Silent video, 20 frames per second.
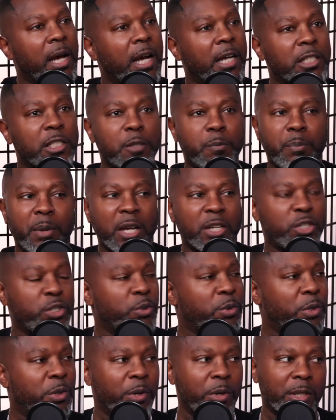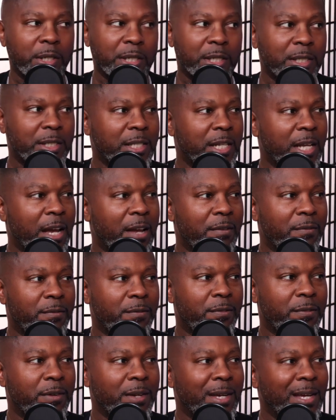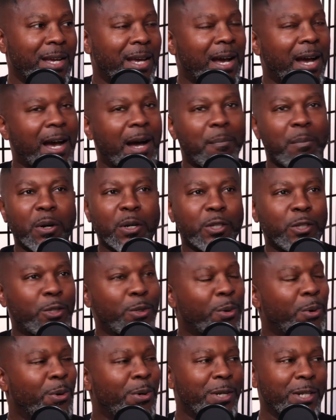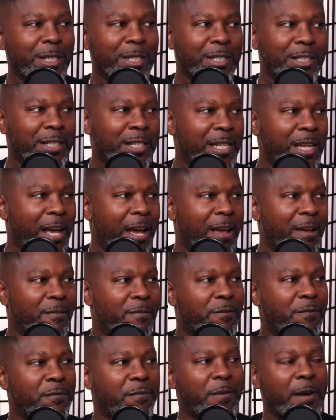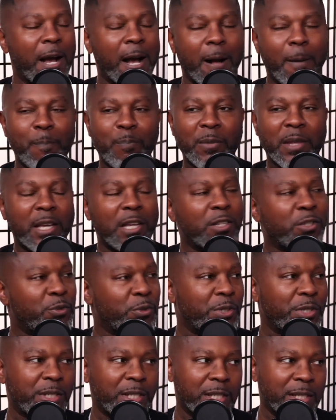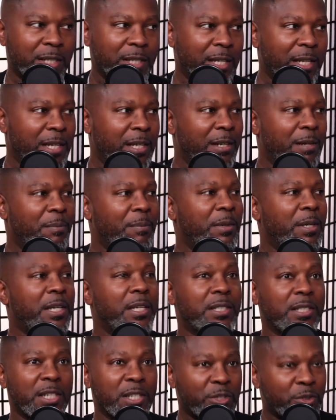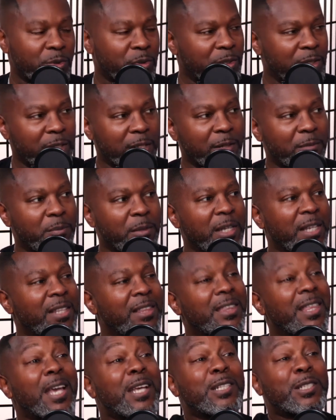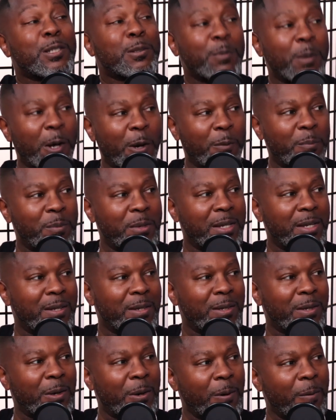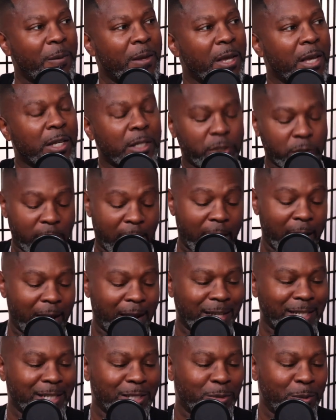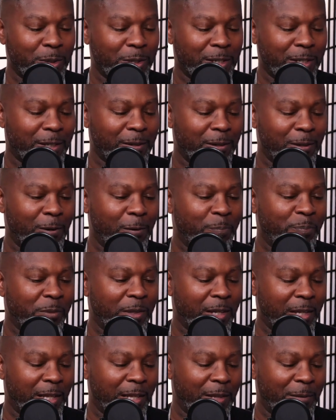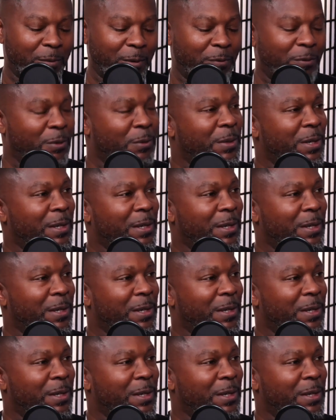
a special girl in his life. I'm adored in his life. I'm interested to him. He's interested in me. He thinks about me, you know? So I just wanted to, you know, before